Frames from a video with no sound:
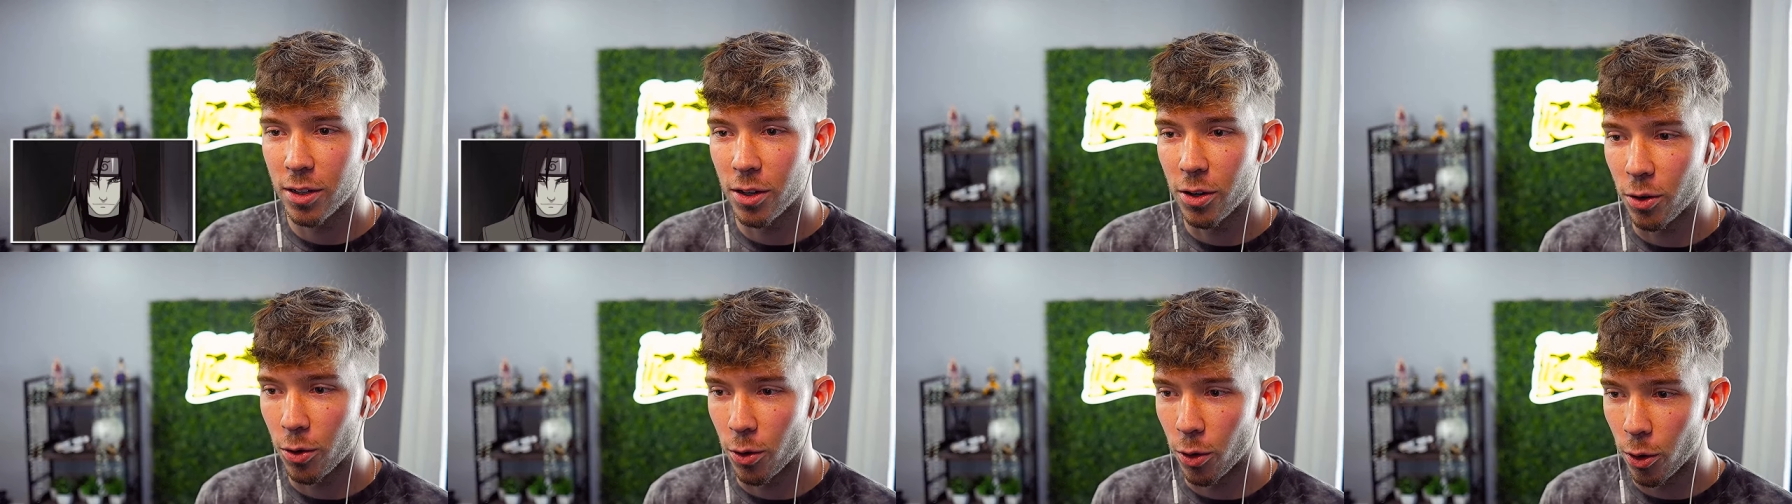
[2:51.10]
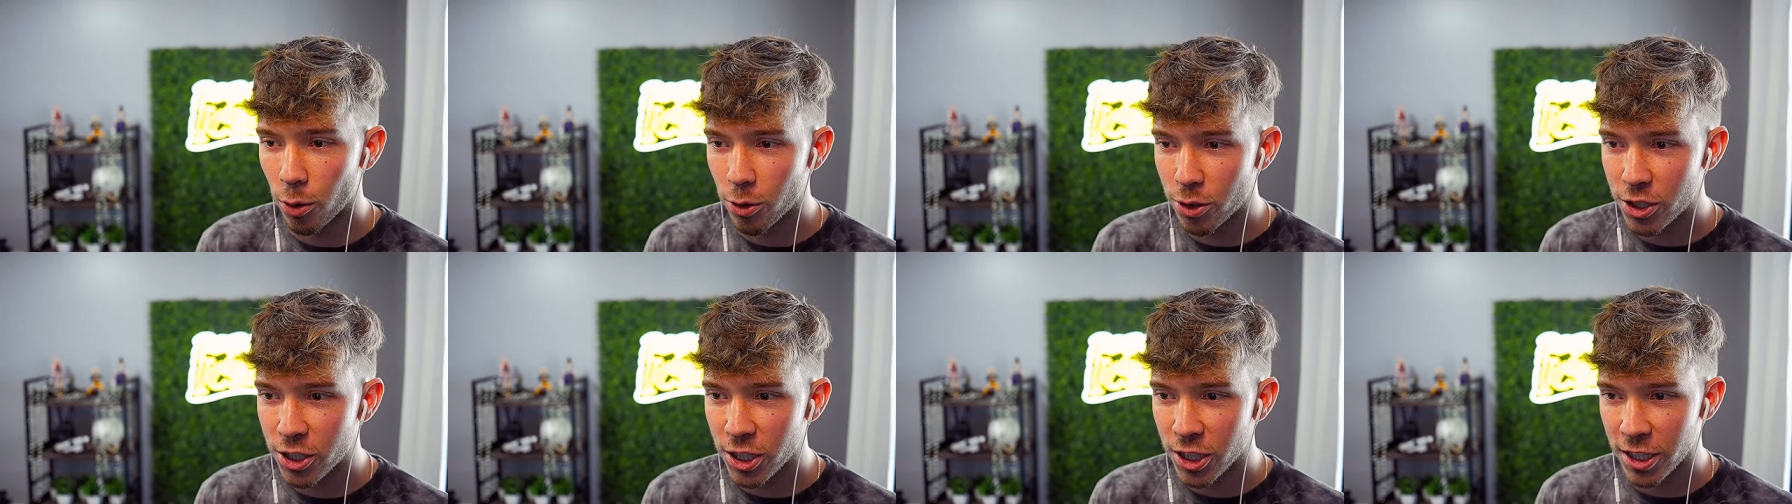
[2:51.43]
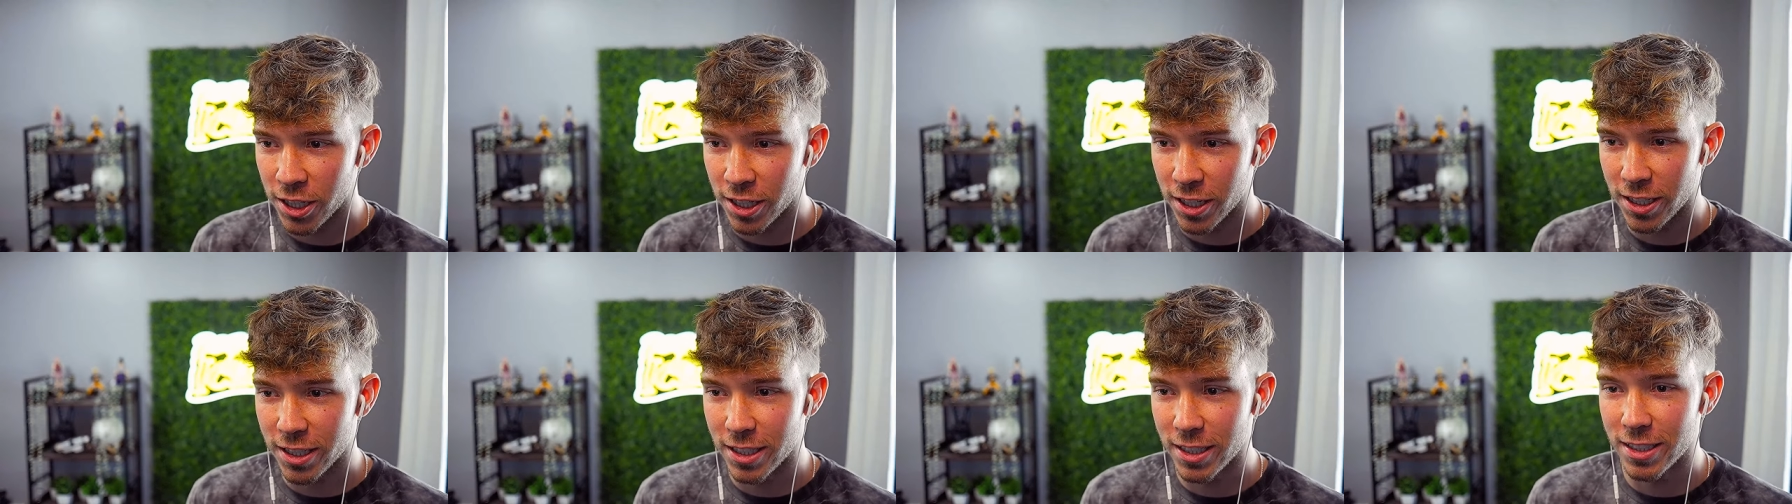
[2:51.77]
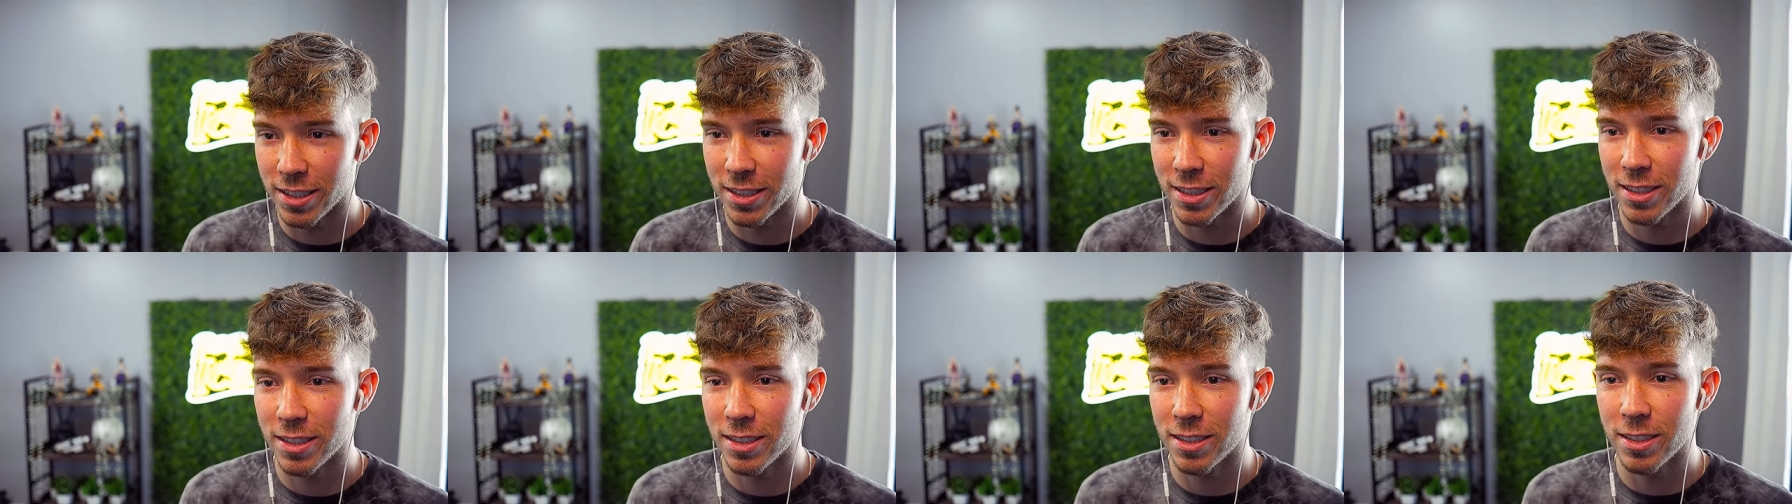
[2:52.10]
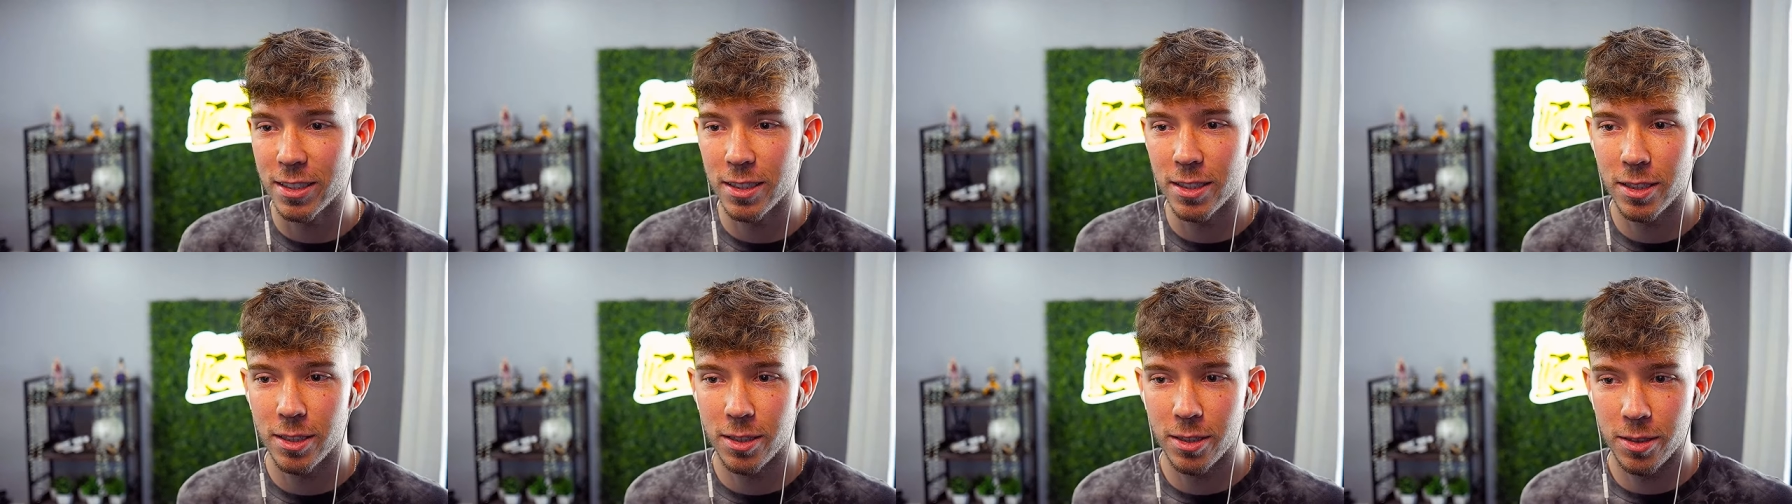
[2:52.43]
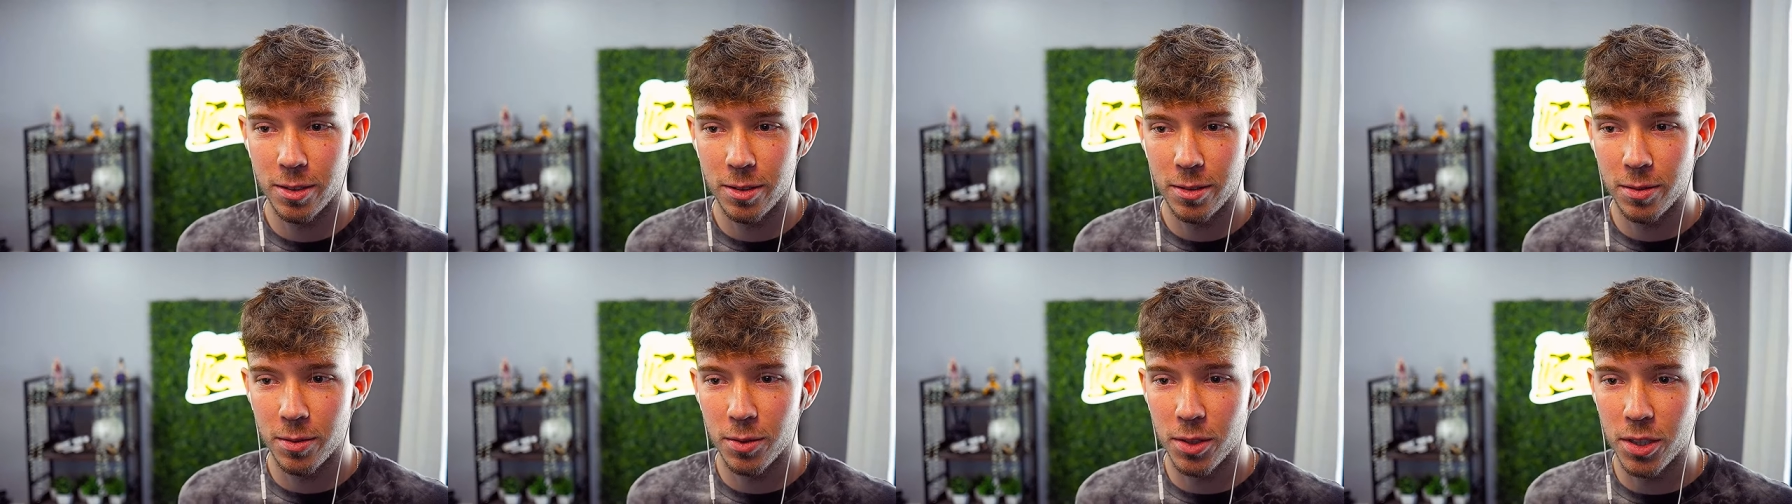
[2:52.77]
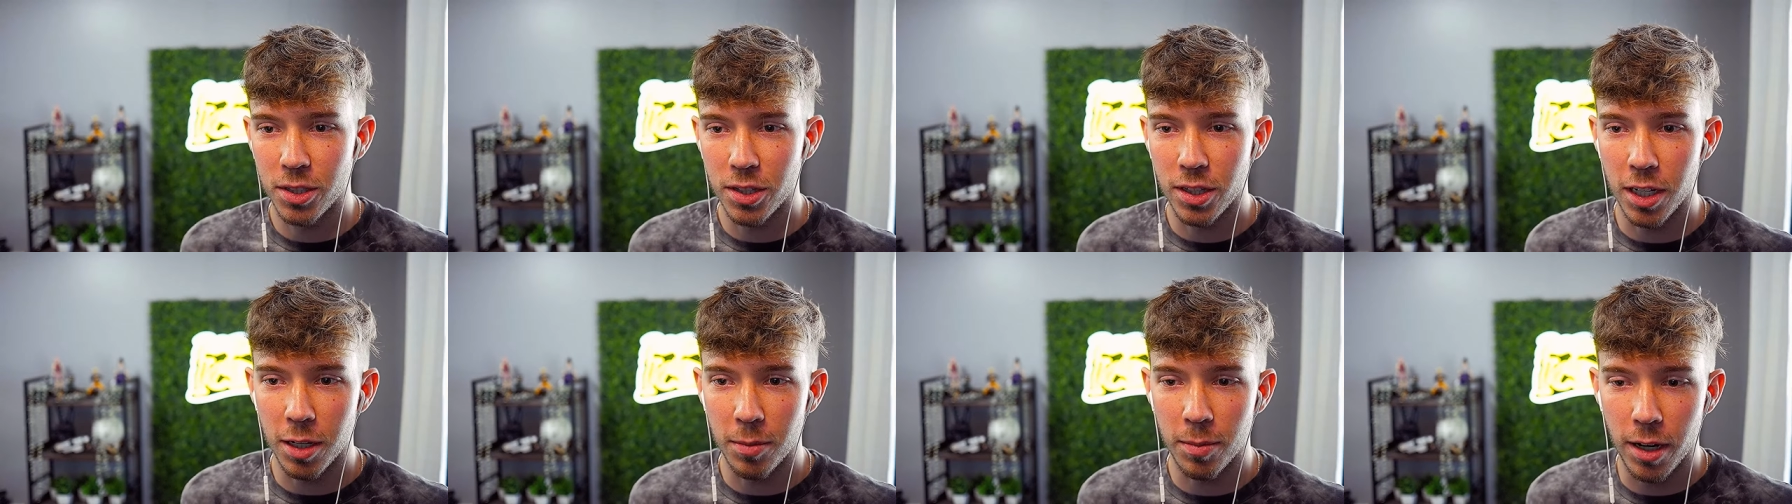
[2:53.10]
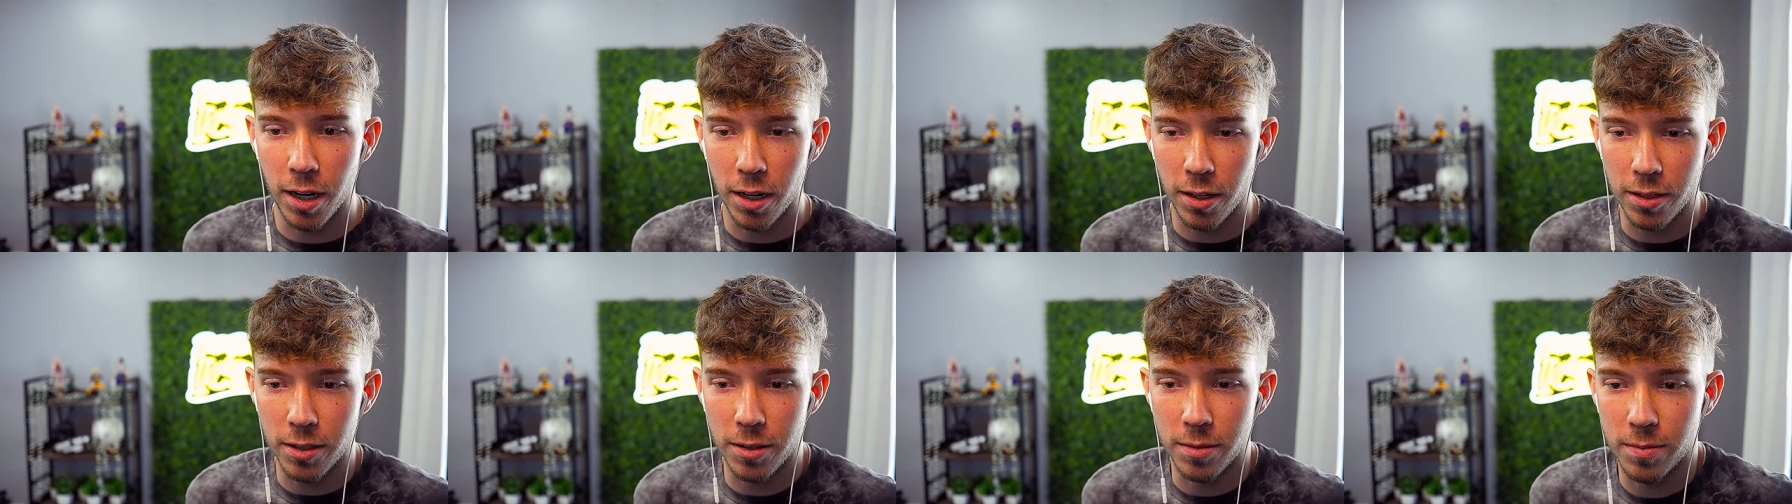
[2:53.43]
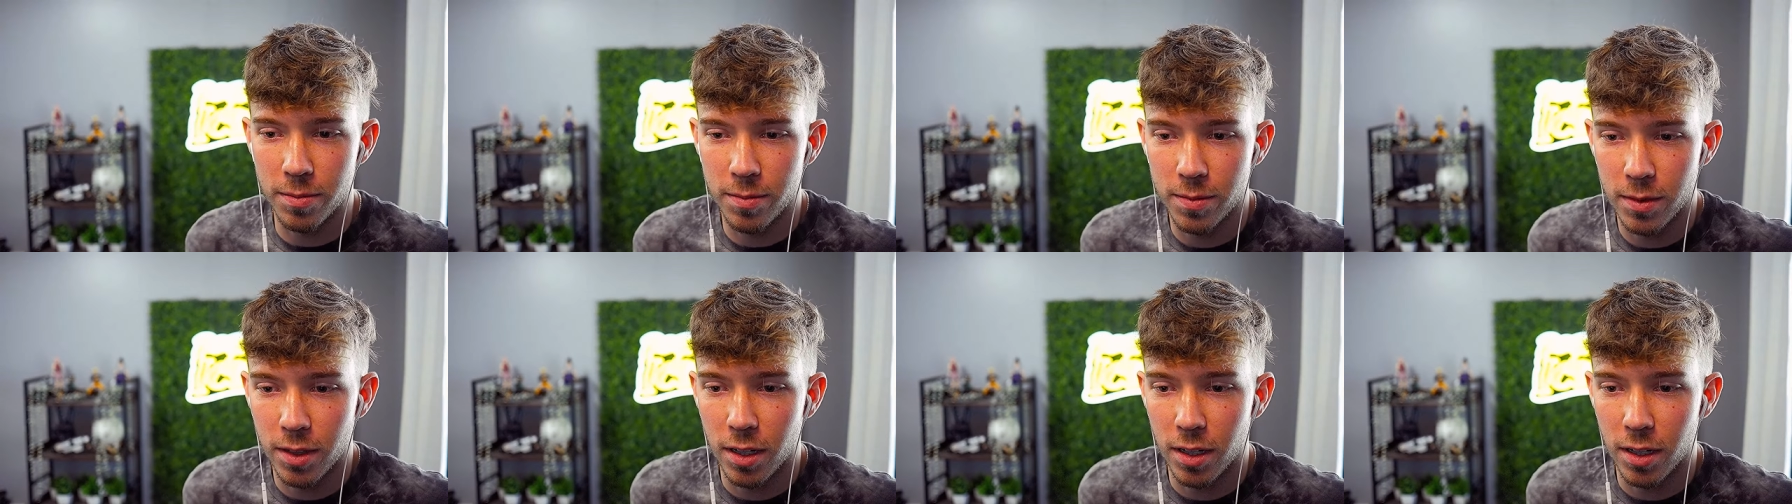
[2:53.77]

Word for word: Orochi. What you think about him?